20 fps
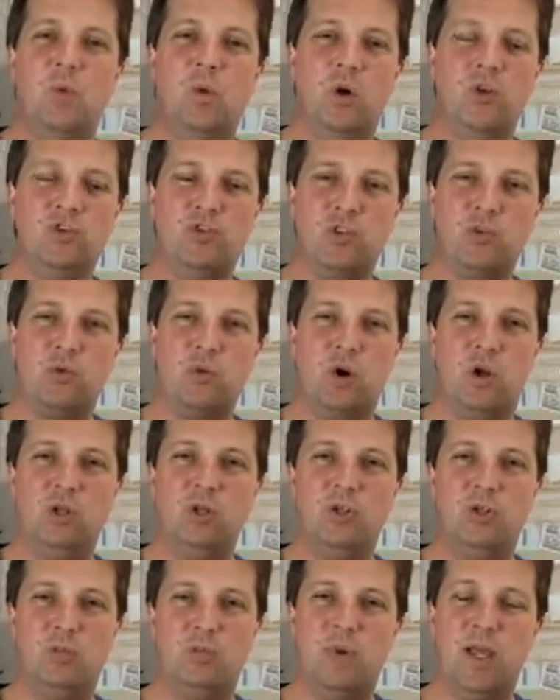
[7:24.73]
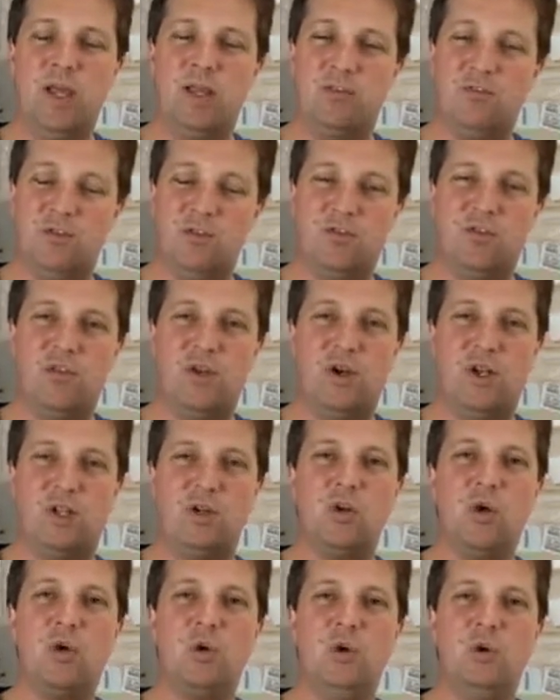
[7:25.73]
Once you crawl into bed, if it's
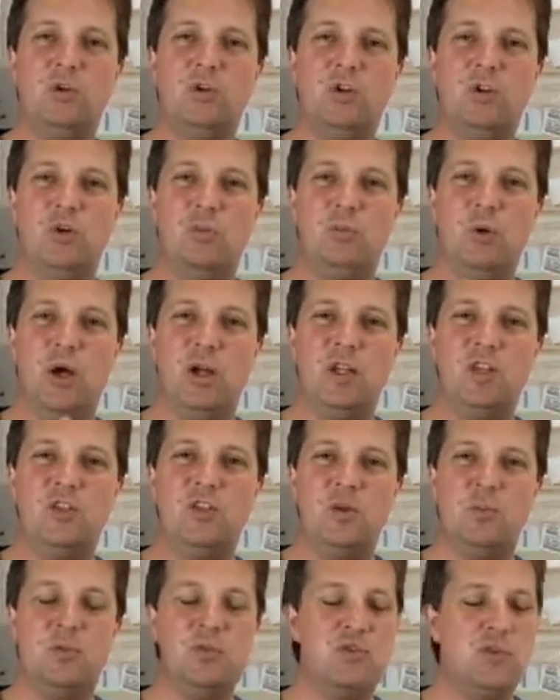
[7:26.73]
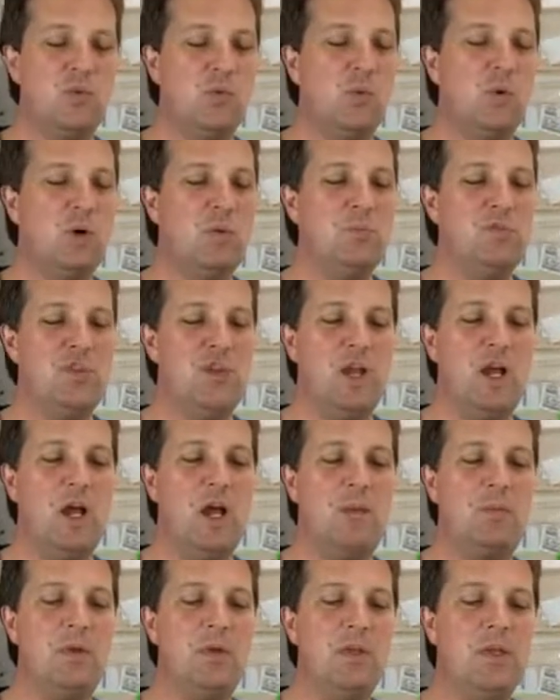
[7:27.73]
very cold and your body temperature warms it
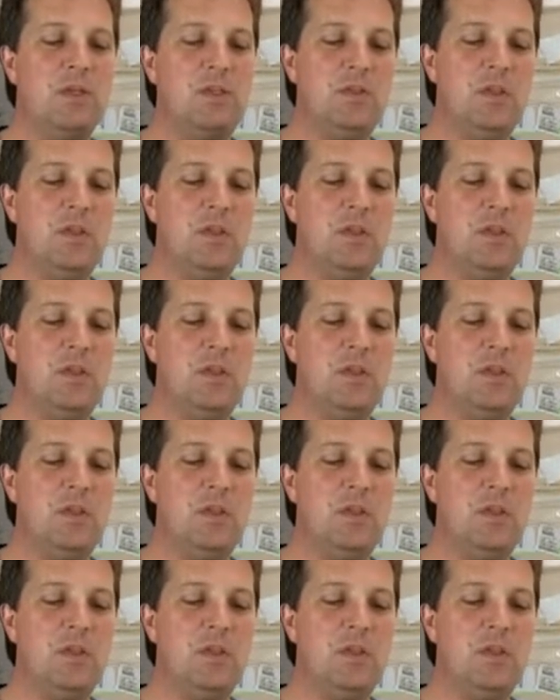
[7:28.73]
up,